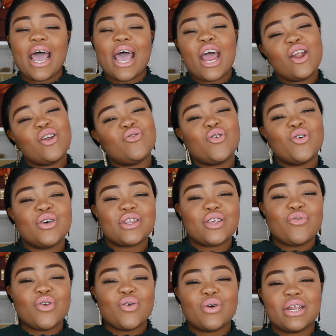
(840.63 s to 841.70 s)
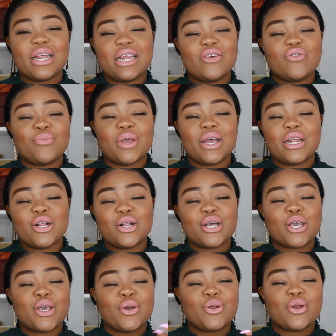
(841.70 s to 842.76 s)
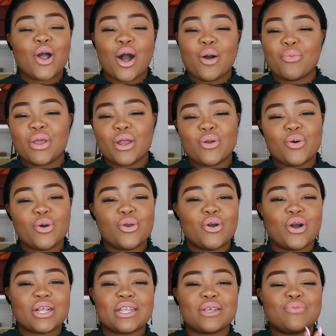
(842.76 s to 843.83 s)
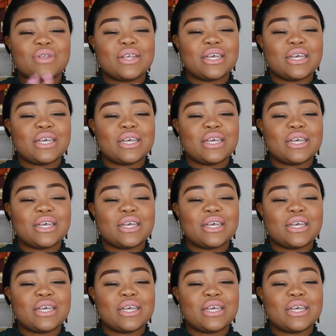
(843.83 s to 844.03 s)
And of course, if you want to leave me a little cute comment or you got some